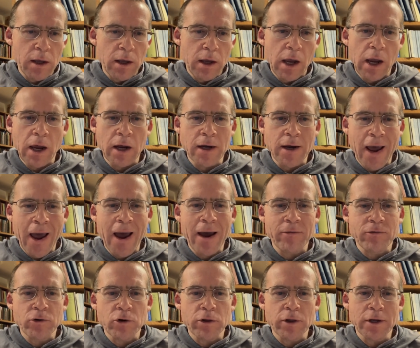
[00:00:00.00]
and
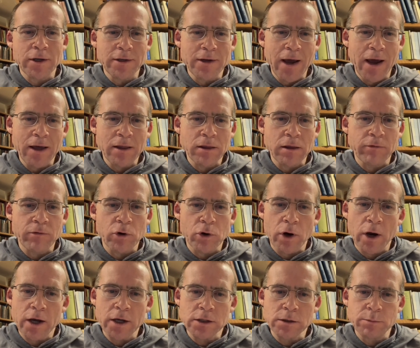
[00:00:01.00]
after the death of her
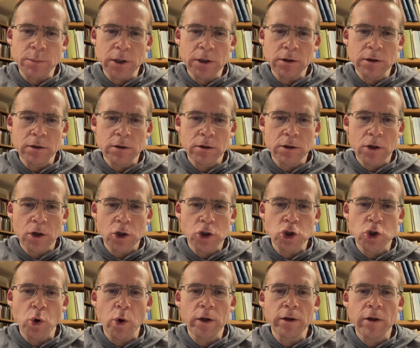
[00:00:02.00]
husband,
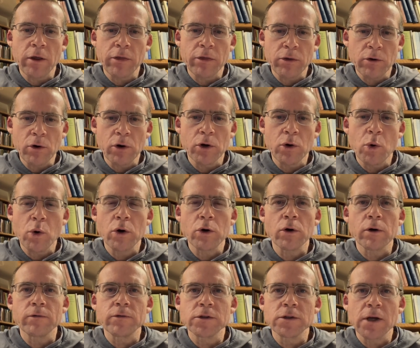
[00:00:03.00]
joined the Third
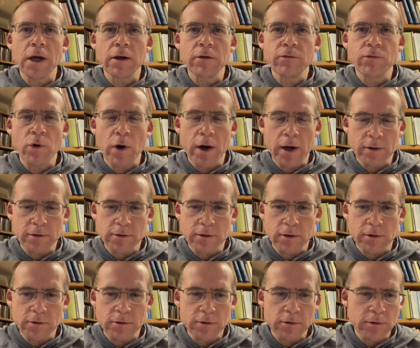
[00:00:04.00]
Order of St.
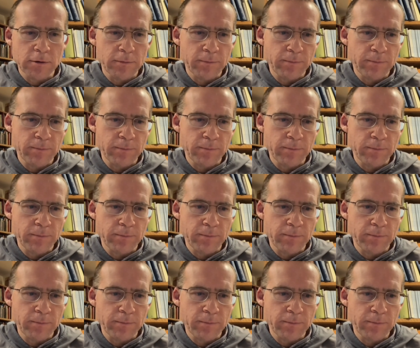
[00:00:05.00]
Francis.